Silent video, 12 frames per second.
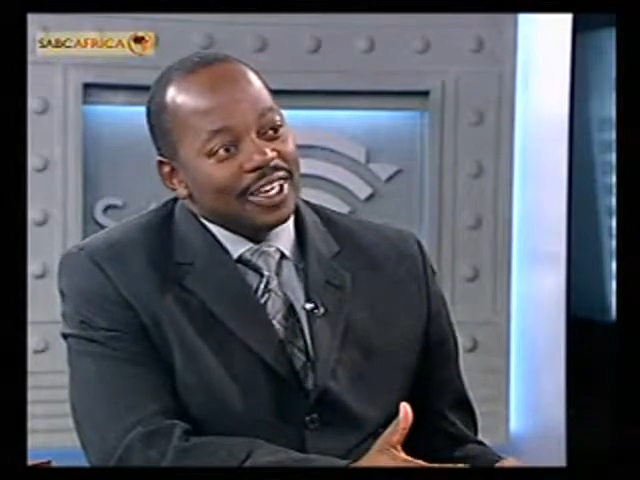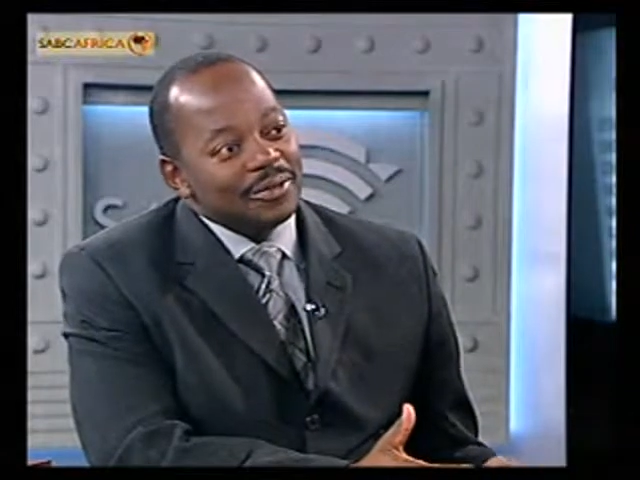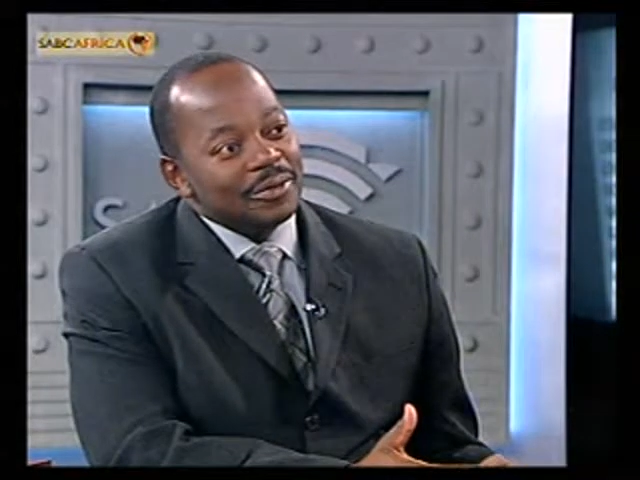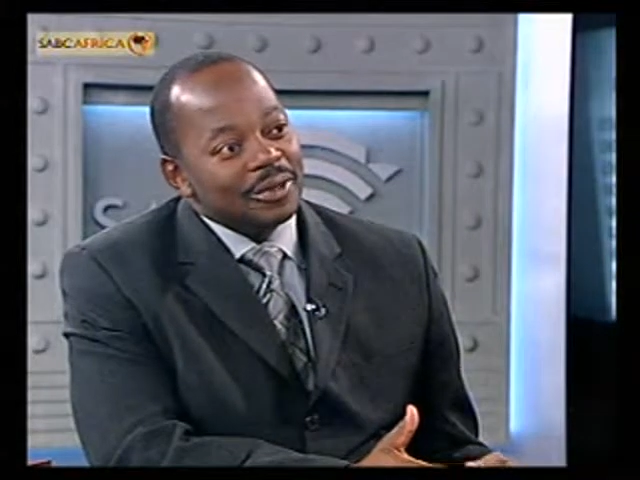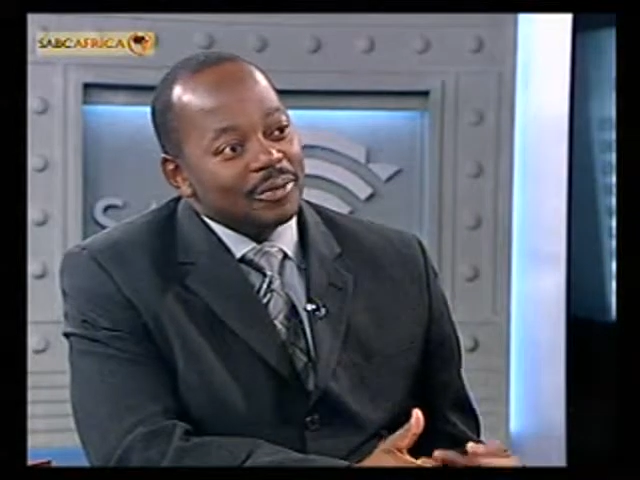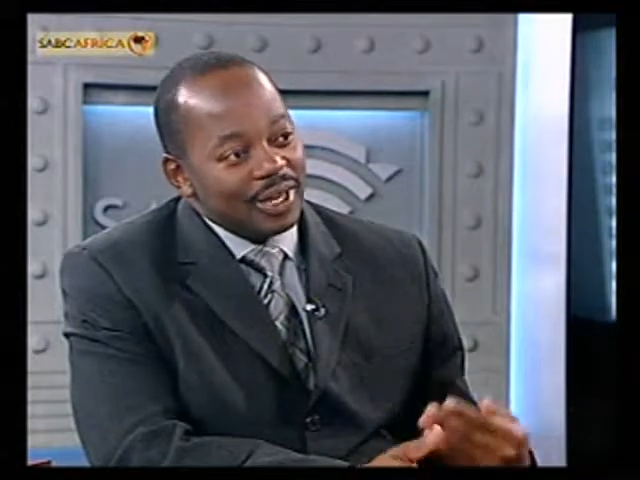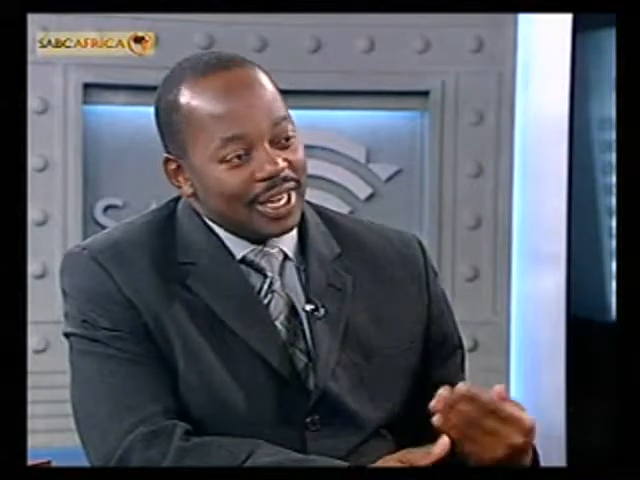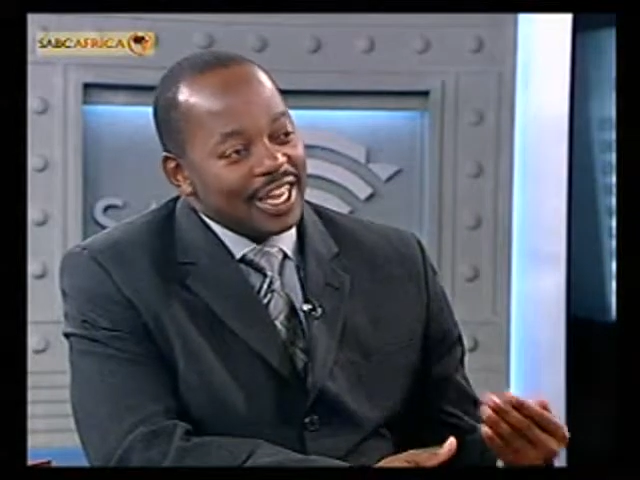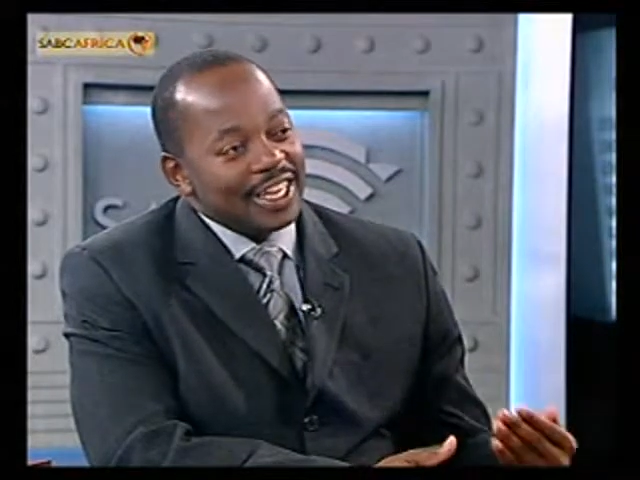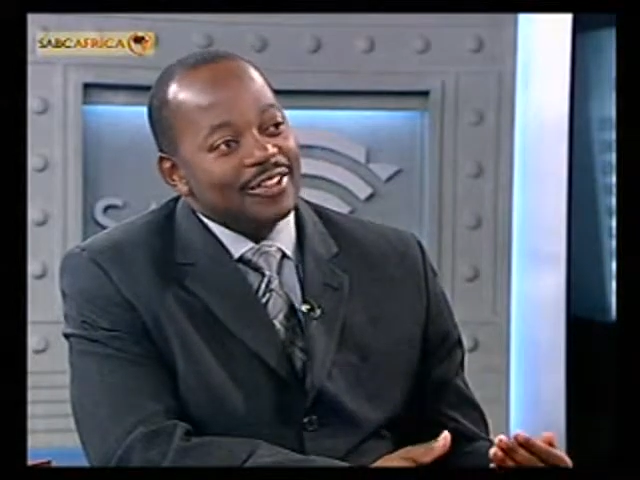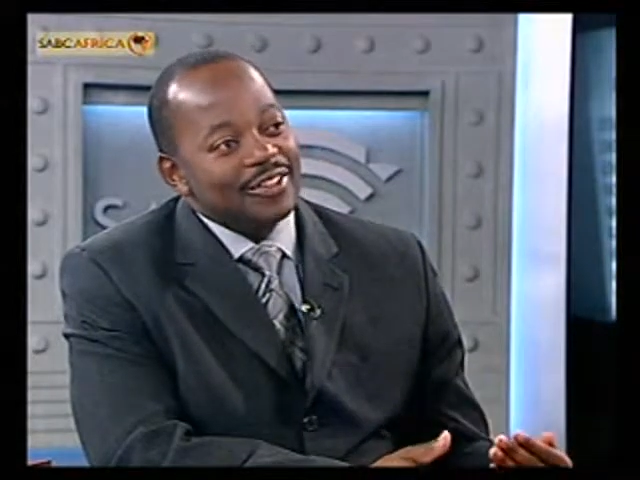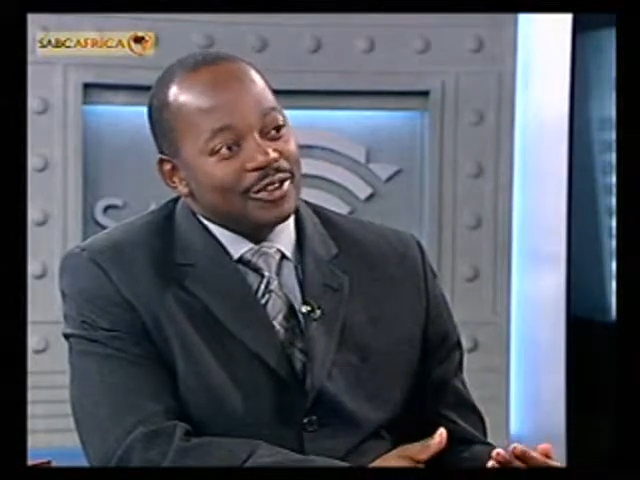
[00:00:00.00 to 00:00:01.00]
are we
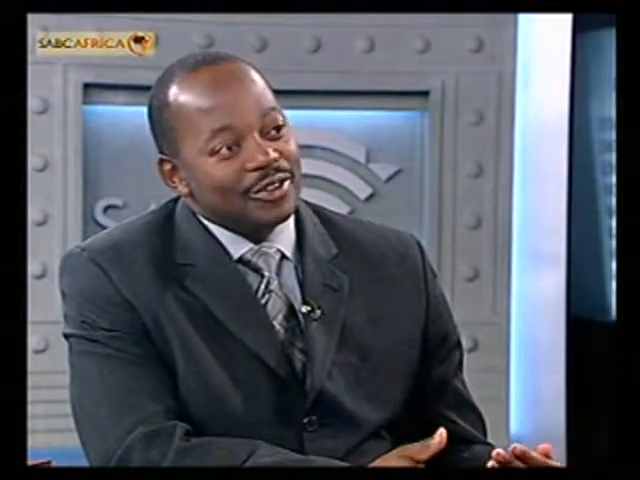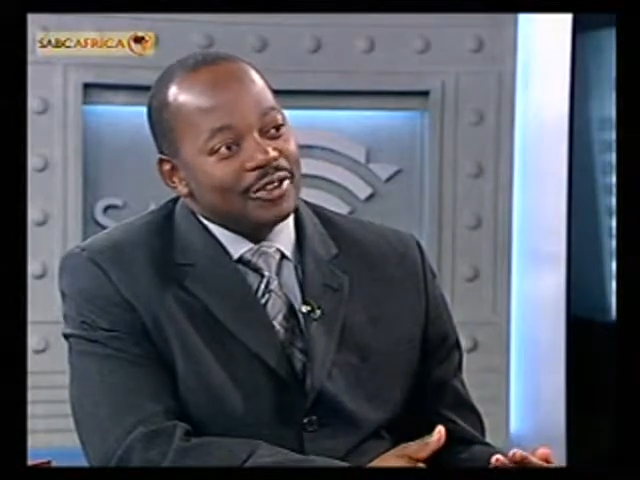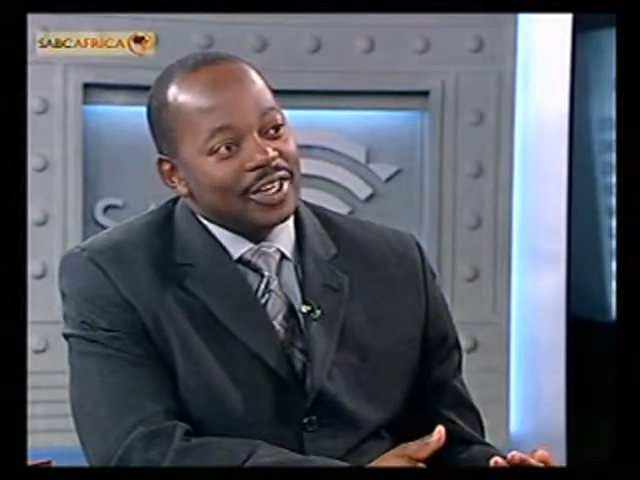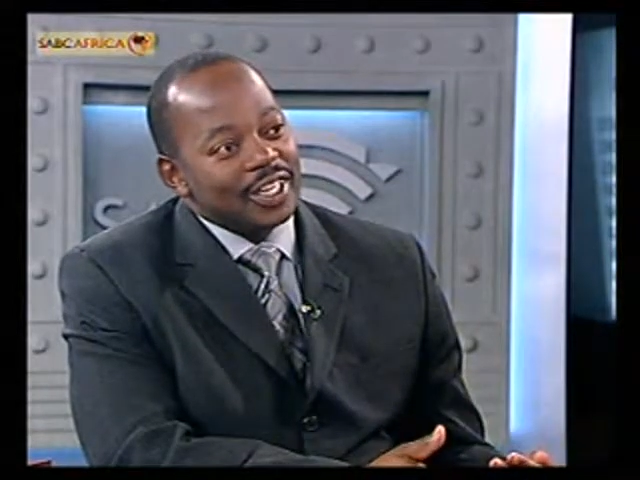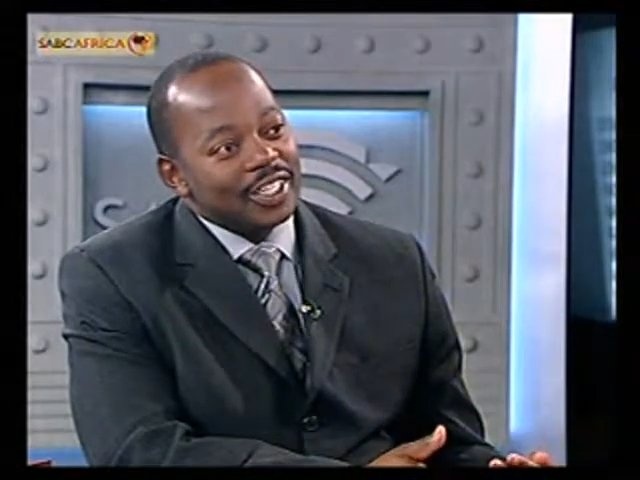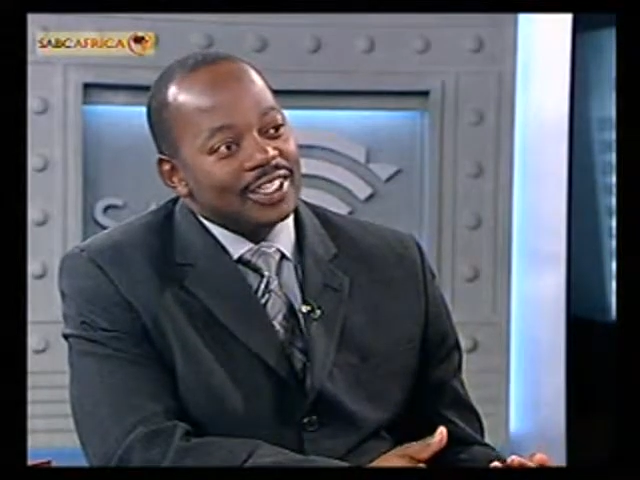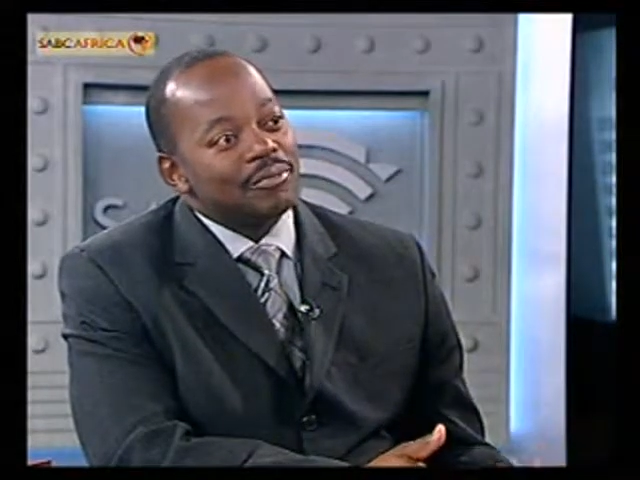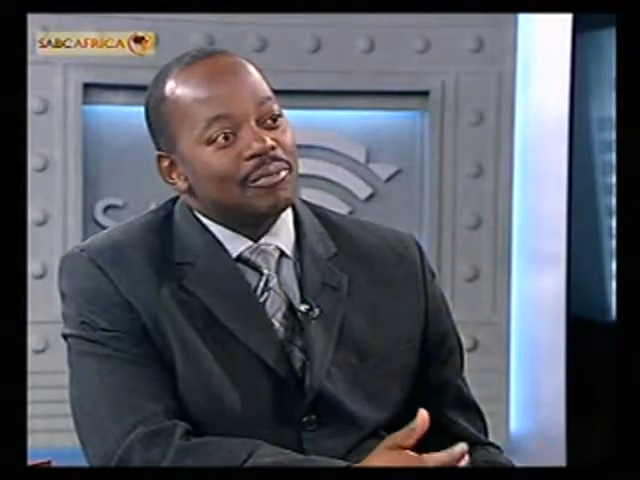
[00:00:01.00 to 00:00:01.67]
planning for drugs that